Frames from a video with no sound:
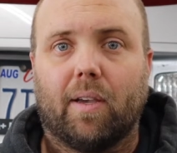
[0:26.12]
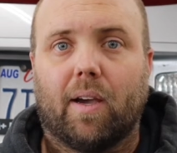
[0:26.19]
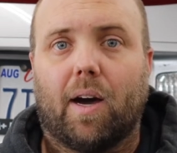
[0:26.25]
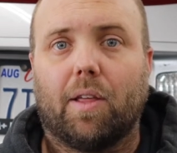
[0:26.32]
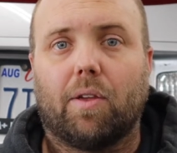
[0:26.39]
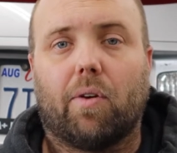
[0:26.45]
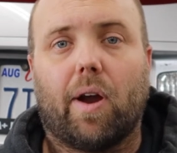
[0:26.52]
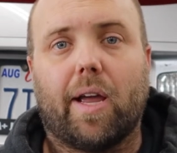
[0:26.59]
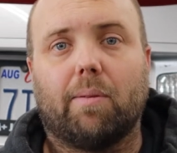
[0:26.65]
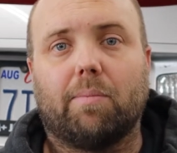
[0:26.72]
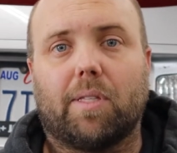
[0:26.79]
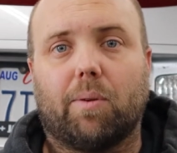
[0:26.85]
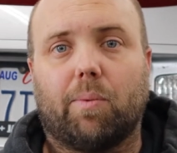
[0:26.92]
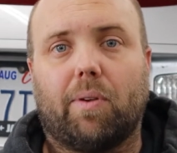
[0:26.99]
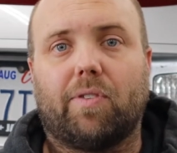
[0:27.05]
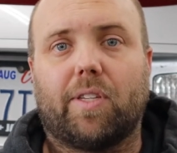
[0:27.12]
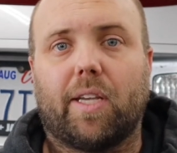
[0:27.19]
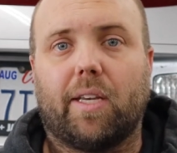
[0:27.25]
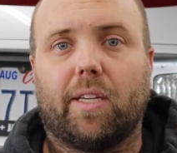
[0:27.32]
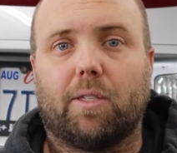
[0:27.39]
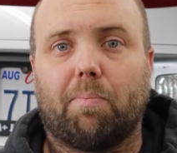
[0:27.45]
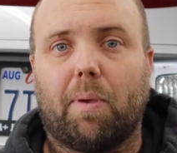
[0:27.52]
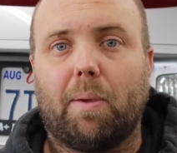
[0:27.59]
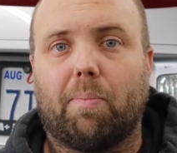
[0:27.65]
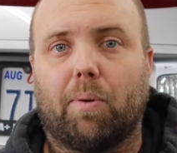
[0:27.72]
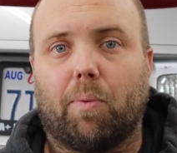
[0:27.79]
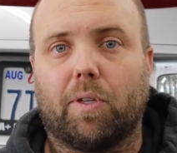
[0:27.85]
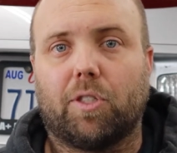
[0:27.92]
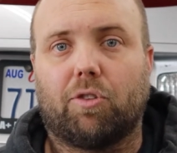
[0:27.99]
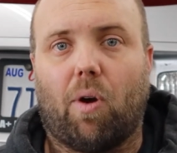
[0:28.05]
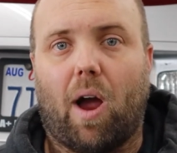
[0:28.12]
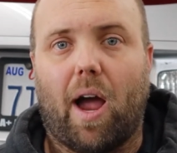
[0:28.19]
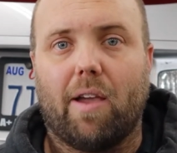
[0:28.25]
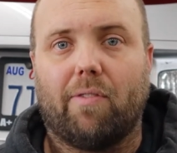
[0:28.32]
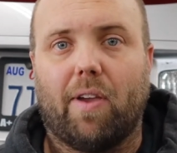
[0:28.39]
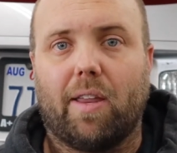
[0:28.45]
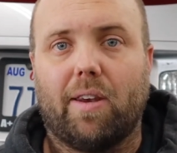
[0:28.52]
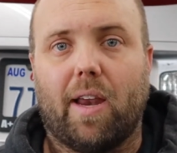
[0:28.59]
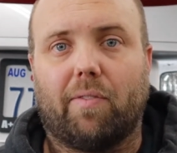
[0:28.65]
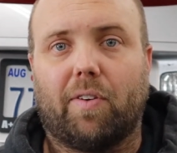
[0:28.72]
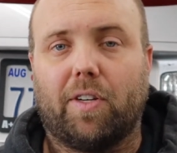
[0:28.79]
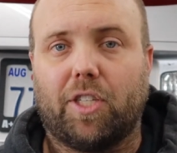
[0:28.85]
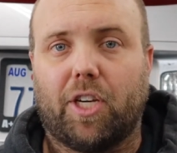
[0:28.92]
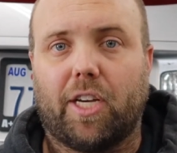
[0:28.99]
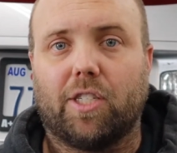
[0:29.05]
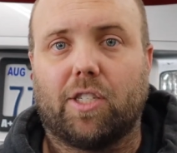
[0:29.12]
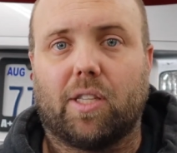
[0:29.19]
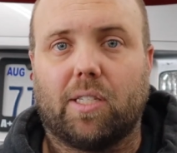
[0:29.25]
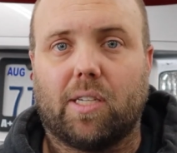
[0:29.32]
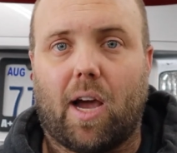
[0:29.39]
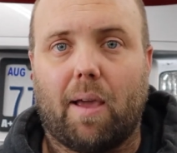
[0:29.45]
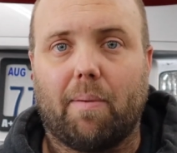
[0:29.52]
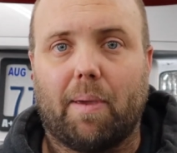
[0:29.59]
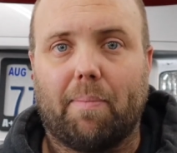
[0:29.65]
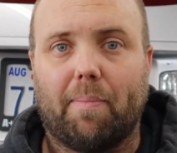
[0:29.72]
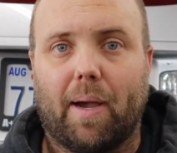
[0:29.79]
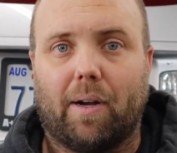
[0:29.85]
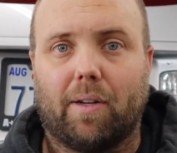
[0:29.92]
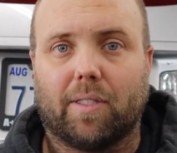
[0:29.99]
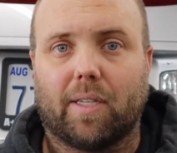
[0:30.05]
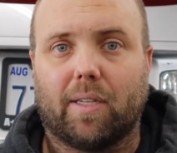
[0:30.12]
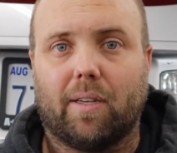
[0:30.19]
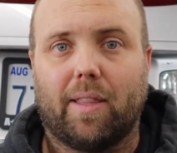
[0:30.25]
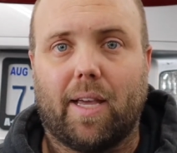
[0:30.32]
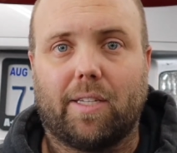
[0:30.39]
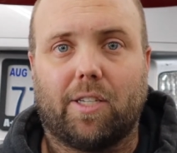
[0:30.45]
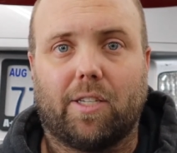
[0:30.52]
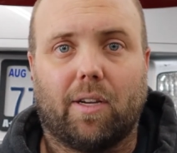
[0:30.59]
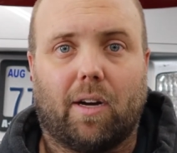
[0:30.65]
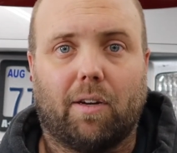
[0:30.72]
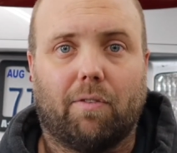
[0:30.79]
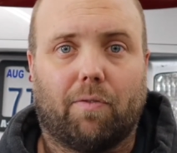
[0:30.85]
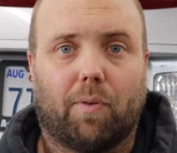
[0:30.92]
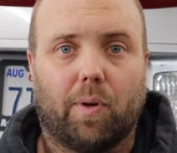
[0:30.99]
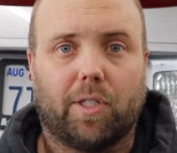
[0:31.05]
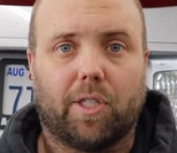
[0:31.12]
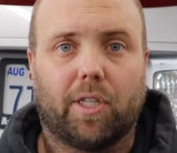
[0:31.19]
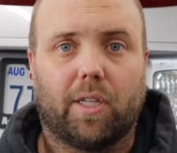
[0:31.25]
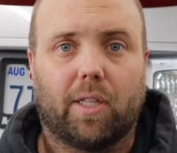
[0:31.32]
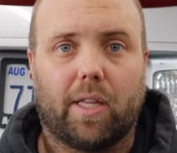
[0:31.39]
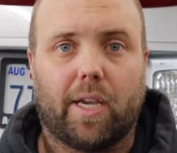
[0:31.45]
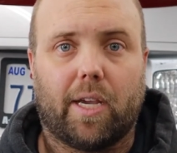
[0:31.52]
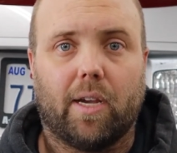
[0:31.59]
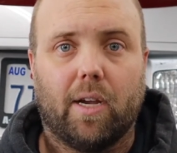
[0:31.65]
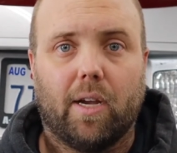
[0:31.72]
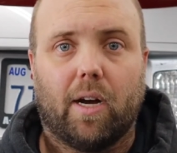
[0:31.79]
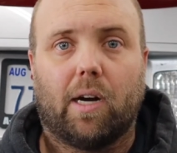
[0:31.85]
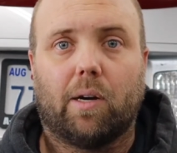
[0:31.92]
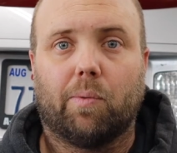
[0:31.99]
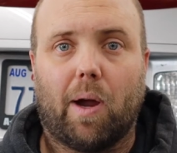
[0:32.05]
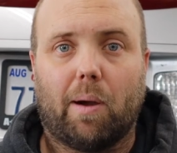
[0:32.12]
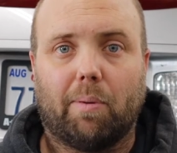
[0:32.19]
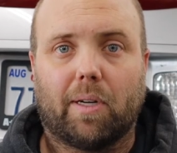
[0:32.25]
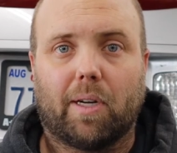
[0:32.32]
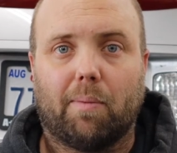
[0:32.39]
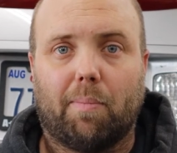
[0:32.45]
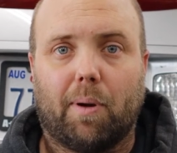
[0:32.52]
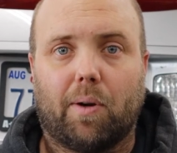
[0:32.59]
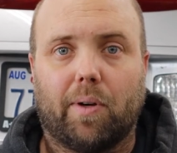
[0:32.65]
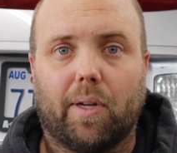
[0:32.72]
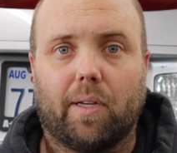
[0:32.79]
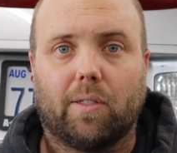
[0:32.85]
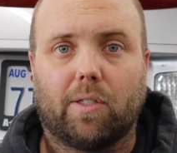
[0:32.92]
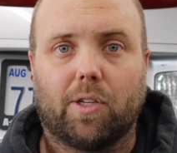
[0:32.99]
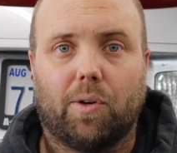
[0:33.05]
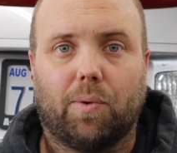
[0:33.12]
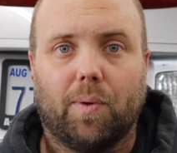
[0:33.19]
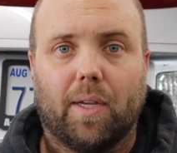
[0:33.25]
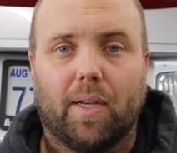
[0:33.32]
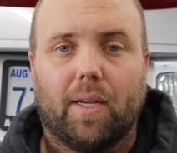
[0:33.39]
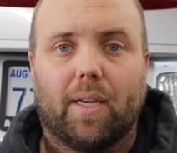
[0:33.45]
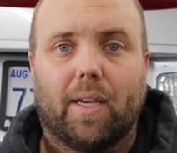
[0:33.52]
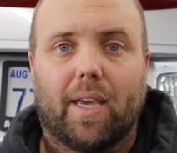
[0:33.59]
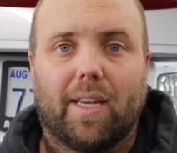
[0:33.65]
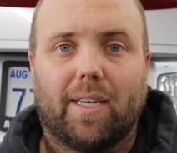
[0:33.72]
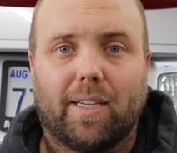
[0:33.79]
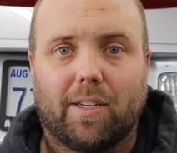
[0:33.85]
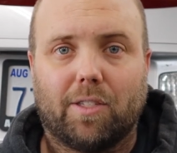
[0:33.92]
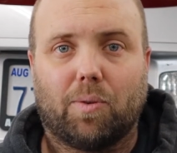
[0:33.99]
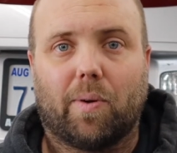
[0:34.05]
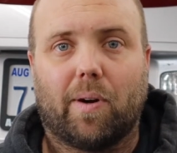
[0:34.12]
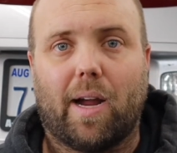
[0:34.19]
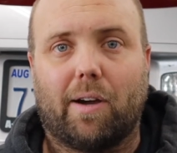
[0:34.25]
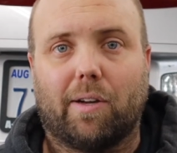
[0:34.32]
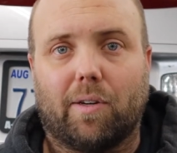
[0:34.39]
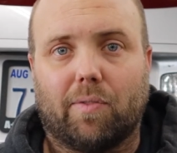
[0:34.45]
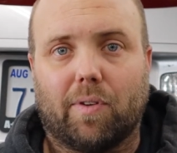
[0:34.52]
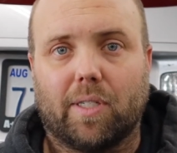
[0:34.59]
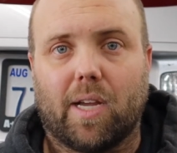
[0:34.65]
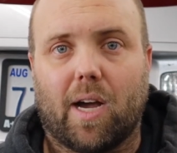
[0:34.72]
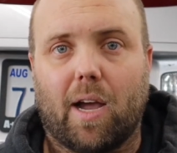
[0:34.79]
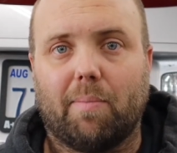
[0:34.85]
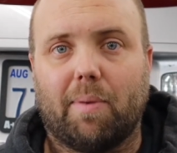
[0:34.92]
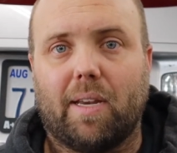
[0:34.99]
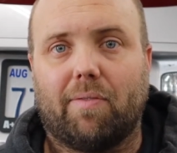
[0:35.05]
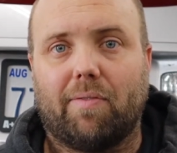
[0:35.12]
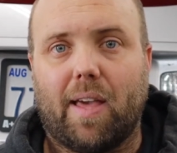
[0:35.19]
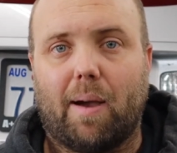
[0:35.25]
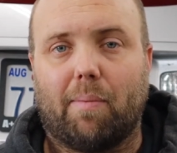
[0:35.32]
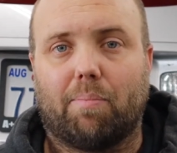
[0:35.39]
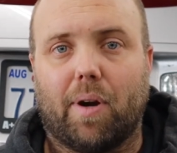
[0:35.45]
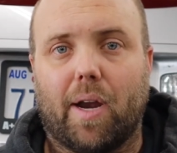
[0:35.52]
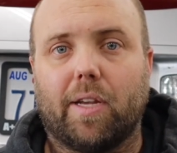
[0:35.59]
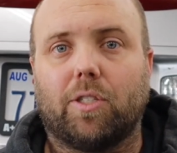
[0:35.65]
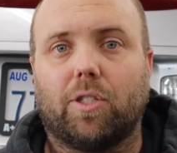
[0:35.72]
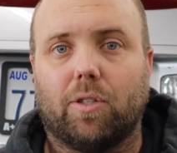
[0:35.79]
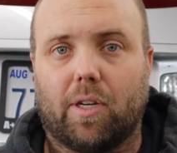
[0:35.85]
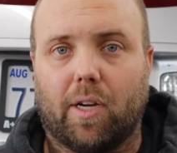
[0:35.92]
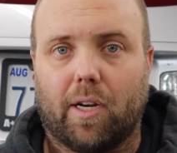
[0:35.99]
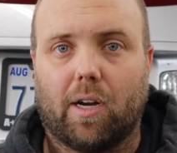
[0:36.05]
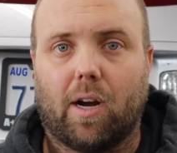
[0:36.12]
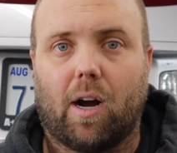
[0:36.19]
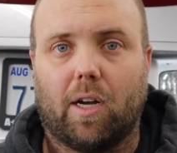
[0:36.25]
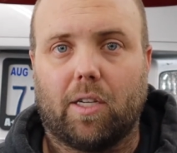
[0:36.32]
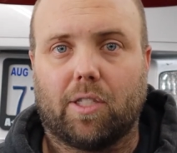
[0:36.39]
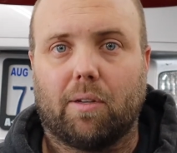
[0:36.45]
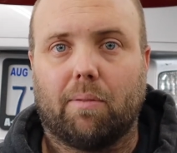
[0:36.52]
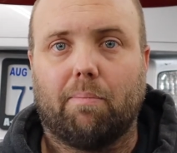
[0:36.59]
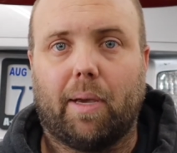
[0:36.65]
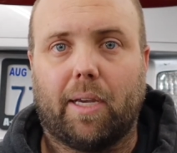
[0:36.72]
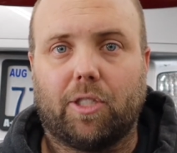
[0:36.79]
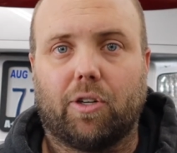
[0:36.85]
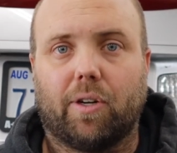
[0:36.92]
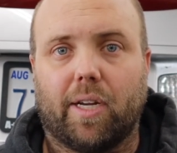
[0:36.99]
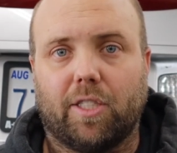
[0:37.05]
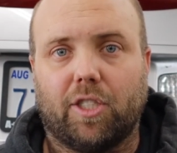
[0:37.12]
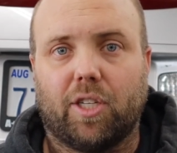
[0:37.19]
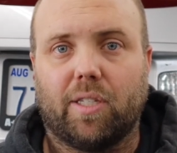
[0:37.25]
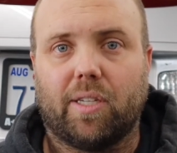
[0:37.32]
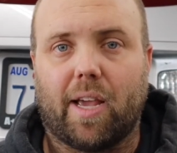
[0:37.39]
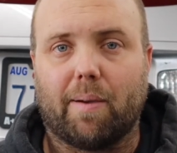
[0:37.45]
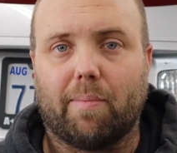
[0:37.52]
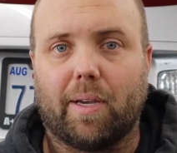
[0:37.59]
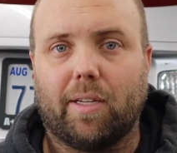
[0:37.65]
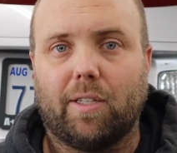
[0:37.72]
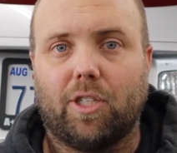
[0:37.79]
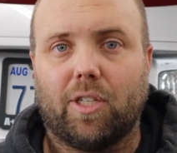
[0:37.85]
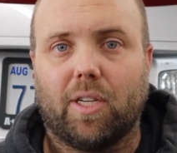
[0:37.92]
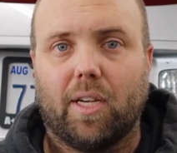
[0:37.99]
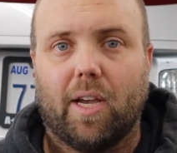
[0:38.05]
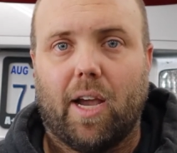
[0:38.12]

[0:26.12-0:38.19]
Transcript: Other items that we've seen is people will drive and never change the timing belts, and that's unfortunately a rubber component, so it does wear out over time, and if that breaks, you could cause major engine damage.